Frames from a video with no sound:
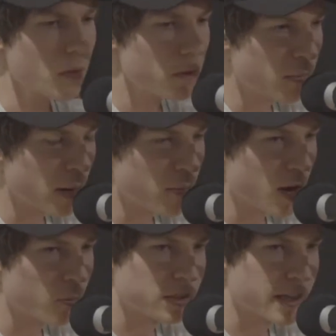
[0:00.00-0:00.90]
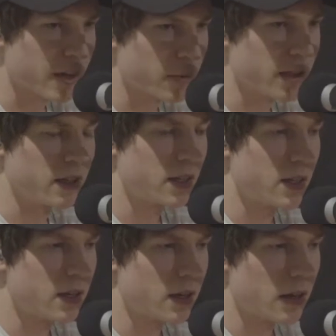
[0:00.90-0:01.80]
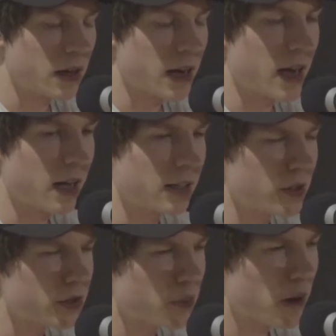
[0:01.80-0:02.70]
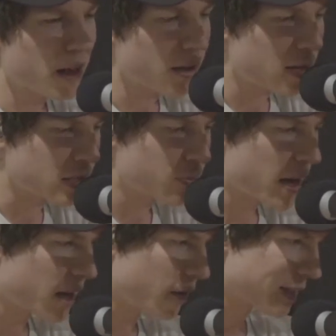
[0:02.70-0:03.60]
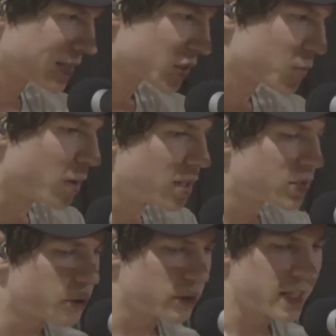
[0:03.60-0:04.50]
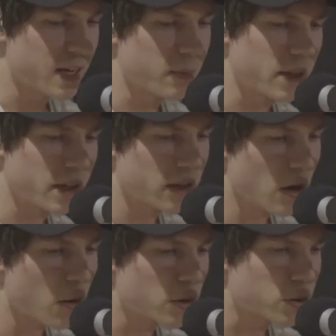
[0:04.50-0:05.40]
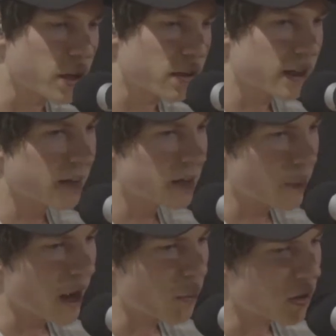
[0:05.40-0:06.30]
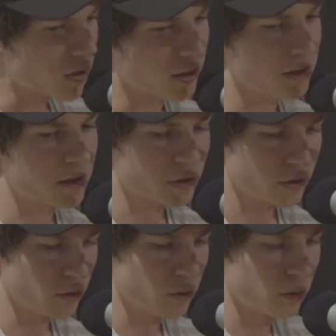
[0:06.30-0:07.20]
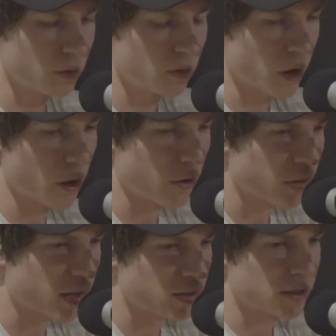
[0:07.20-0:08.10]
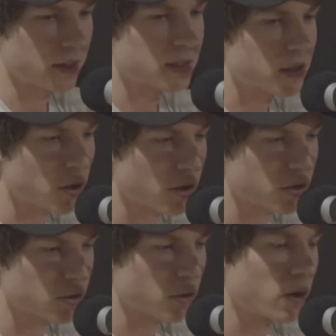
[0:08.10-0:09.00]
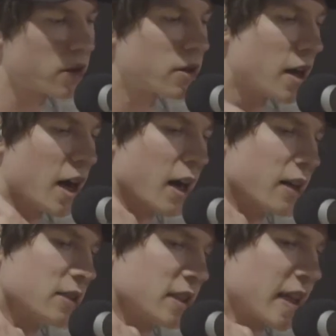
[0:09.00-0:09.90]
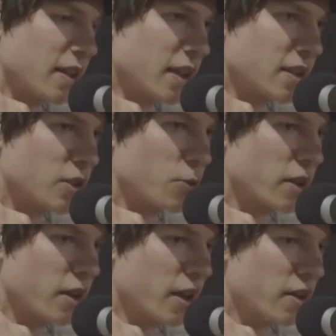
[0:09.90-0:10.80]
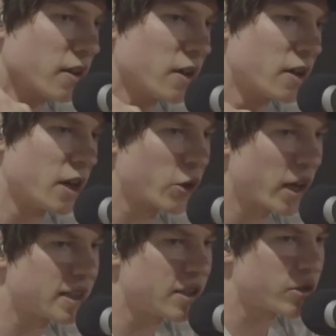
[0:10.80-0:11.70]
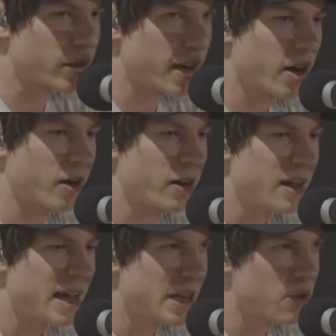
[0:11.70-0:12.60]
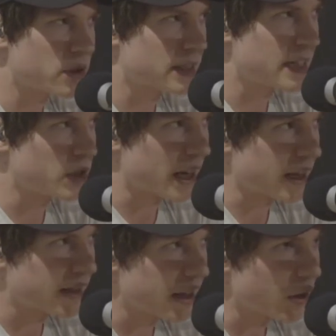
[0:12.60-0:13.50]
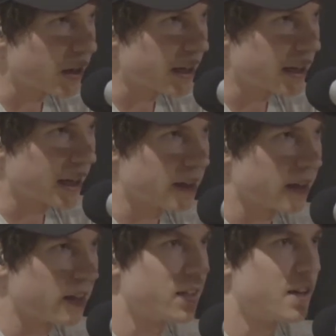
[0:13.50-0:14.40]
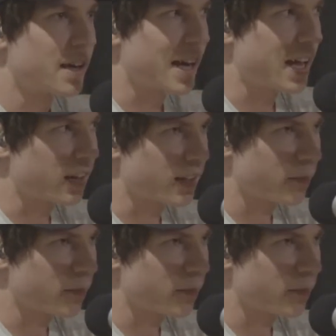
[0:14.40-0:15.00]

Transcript: my mom would take me. There's probably a span of like 6 months. She would take me almost weekly, I think bi-weekly, to Irving, to this guitar store, to take lessons with a great teacher there. And he was teaching like theory and like the kind of the